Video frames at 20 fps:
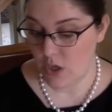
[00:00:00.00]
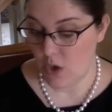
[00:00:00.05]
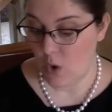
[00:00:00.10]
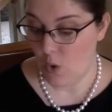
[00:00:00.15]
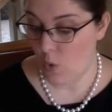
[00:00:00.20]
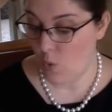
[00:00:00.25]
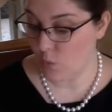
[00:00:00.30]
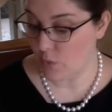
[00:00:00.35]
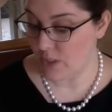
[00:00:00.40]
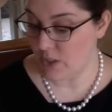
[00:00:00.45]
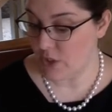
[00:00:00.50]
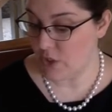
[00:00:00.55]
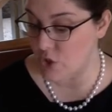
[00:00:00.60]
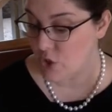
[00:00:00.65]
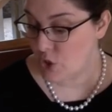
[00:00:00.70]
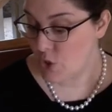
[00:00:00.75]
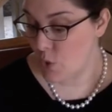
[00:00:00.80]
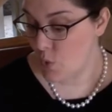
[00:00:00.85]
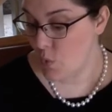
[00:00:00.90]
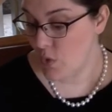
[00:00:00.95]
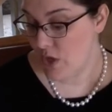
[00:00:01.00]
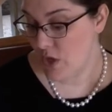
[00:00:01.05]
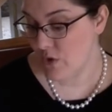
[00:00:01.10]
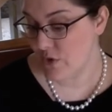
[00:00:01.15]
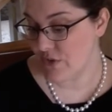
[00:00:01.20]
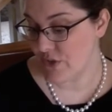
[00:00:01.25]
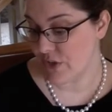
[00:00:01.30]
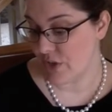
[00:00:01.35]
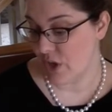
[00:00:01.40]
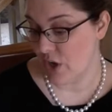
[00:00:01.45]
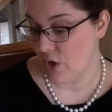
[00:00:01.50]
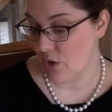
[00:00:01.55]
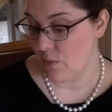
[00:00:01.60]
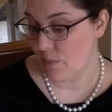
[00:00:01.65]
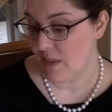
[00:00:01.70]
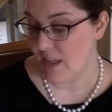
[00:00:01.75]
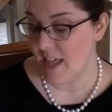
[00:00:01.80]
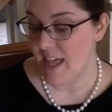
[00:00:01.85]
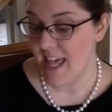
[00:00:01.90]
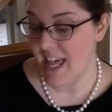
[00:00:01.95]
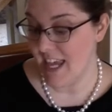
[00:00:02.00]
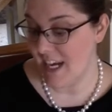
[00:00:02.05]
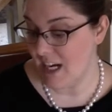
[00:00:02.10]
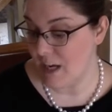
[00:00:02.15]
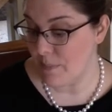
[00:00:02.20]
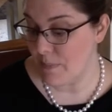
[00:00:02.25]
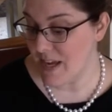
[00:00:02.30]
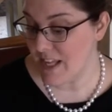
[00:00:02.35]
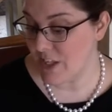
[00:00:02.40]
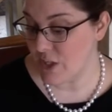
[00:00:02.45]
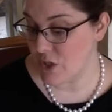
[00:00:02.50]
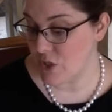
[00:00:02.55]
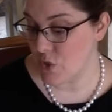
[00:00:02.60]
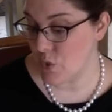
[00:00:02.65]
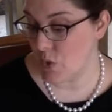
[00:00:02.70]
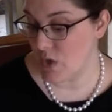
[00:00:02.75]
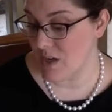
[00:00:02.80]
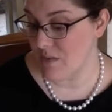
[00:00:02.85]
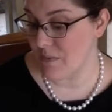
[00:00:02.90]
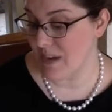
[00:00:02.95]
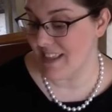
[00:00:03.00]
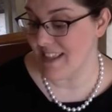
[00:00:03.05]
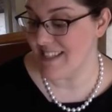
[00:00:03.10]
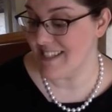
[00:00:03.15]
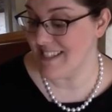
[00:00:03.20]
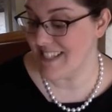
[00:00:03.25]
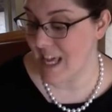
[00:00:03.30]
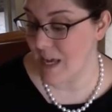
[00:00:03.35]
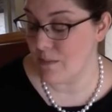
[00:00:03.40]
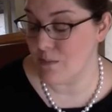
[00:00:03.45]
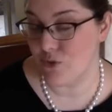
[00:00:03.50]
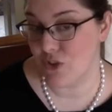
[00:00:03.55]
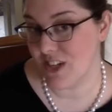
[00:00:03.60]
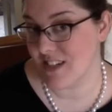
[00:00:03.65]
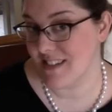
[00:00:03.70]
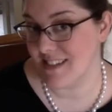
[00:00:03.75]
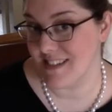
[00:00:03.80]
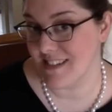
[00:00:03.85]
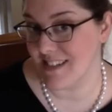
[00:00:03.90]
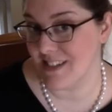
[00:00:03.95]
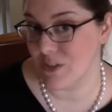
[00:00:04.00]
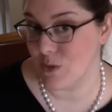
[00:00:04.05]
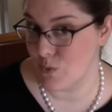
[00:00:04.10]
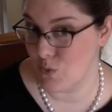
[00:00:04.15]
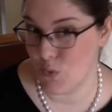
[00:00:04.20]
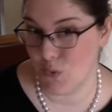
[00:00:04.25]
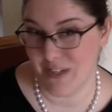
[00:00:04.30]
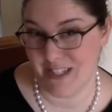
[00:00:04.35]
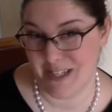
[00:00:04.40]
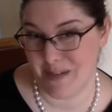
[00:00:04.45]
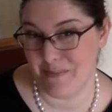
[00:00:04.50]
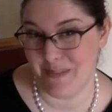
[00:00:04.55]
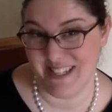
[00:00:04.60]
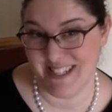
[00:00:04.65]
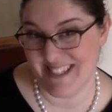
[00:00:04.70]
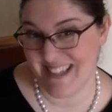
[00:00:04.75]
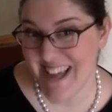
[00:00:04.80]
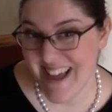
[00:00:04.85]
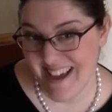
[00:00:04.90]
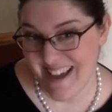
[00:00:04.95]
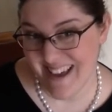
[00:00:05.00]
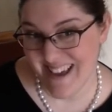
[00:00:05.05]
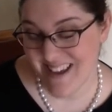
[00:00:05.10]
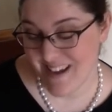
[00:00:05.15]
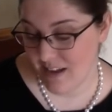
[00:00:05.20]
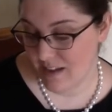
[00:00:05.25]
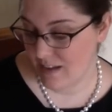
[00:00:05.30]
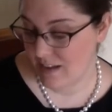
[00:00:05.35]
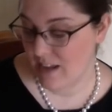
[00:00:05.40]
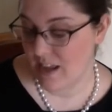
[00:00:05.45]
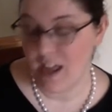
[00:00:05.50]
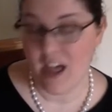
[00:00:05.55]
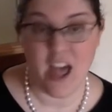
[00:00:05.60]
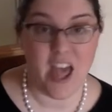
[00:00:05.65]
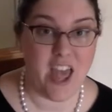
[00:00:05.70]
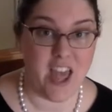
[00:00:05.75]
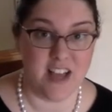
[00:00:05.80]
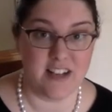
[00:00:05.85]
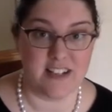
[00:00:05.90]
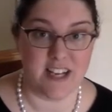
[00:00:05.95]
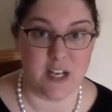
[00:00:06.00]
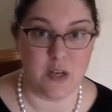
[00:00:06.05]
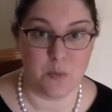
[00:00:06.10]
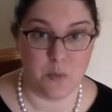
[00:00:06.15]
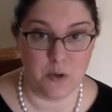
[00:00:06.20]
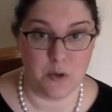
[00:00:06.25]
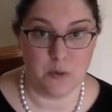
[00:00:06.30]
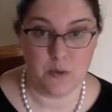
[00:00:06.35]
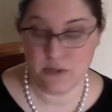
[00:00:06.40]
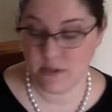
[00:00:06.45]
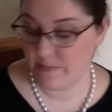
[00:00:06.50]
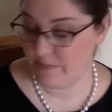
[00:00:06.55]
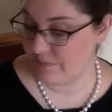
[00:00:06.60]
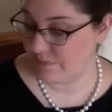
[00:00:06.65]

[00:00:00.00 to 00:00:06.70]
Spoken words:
only 2 years ago in an opinion joined by the same justices who joined him today, and I quote,